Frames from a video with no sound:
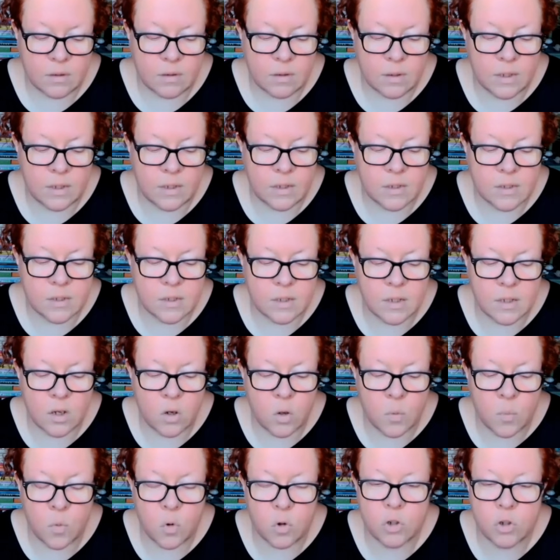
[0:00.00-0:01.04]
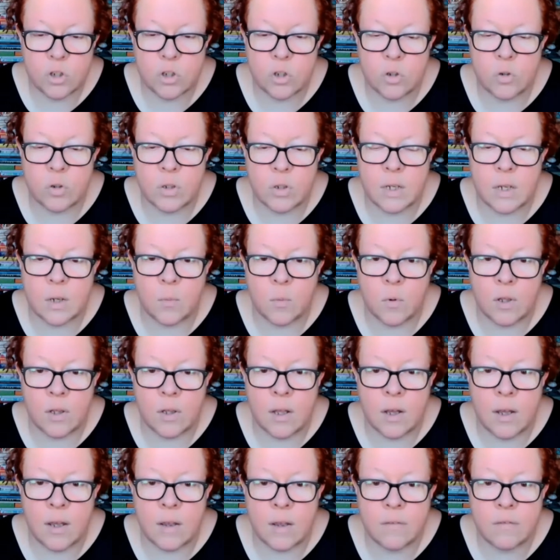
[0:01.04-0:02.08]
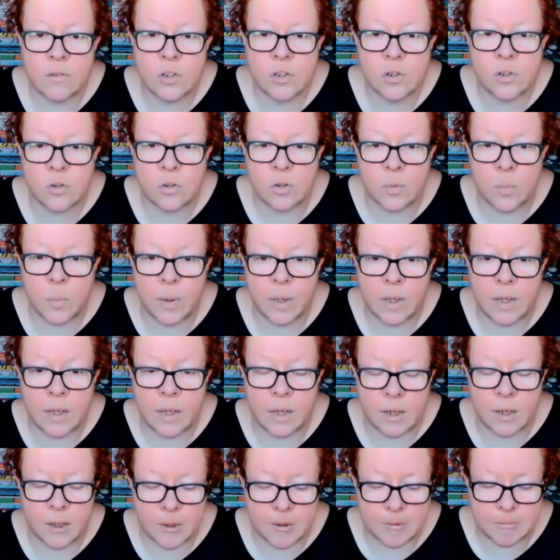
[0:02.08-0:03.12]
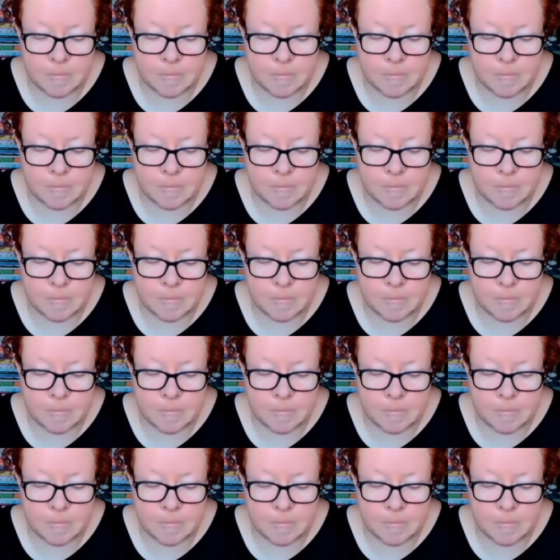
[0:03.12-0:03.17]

Lead us to know more surely what life should be.